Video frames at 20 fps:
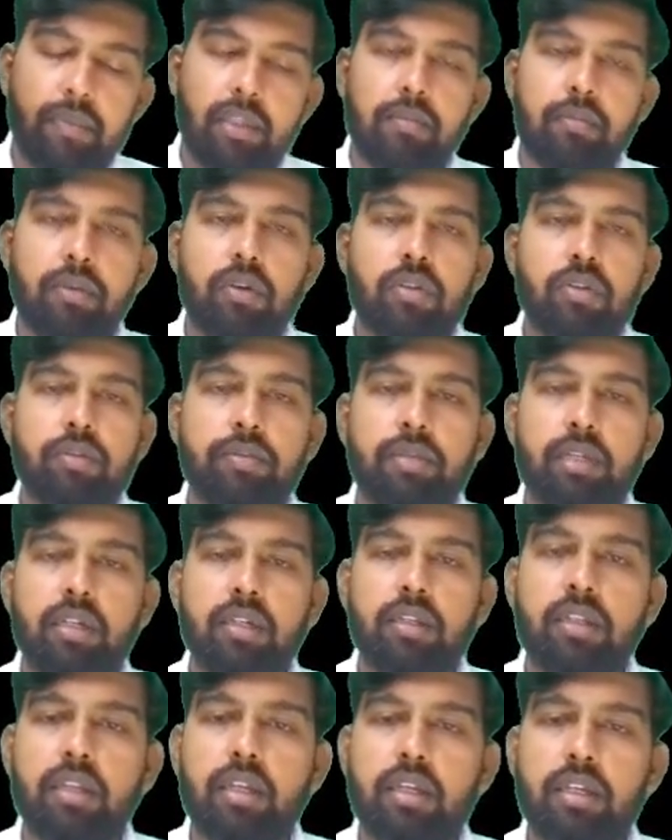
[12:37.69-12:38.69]
Because of
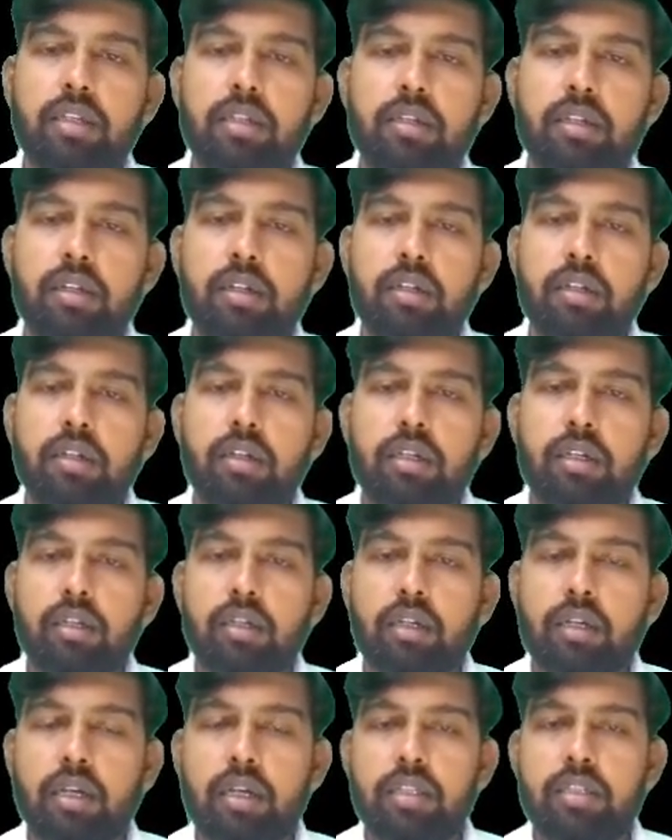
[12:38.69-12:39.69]
there is a
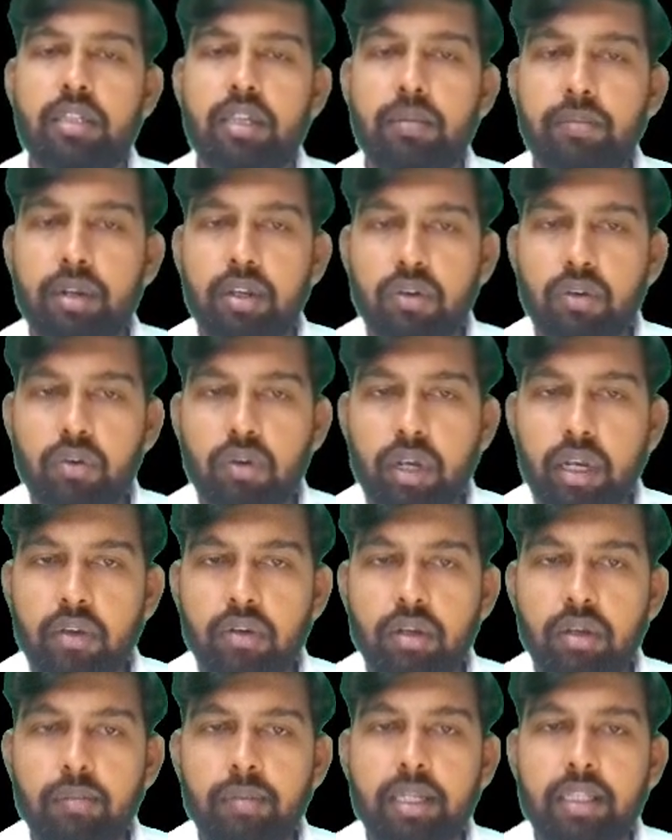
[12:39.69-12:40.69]
consumptive
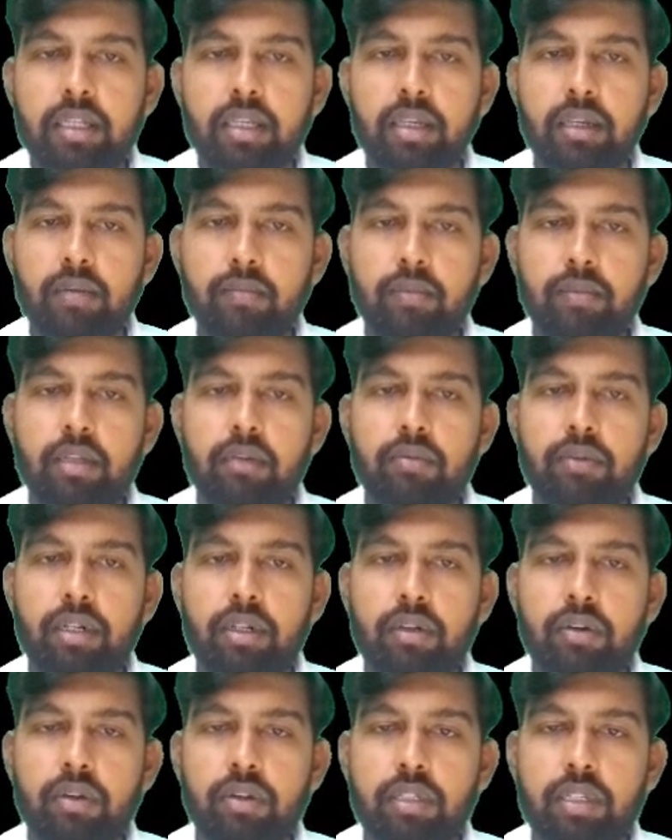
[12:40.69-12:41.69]
coagulopathy which
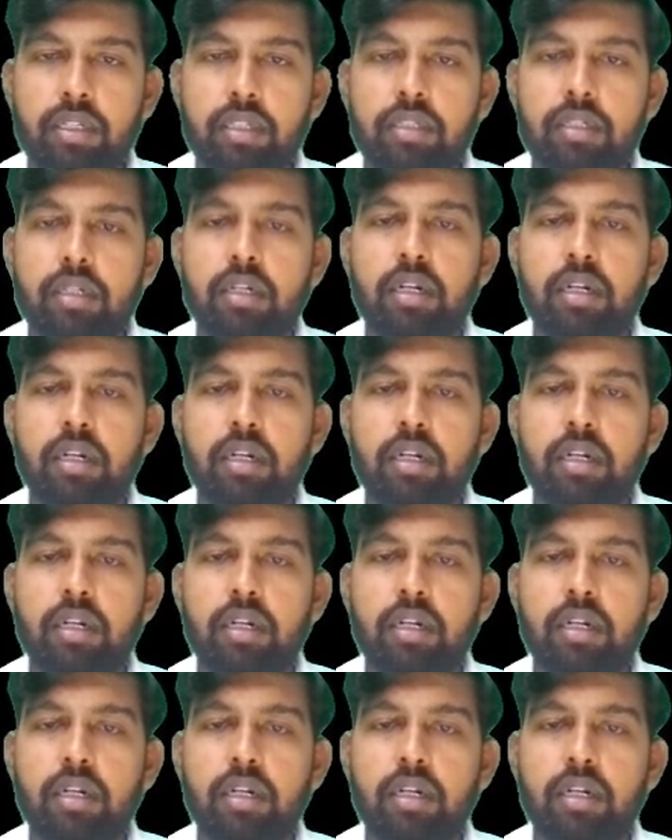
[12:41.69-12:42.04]
causes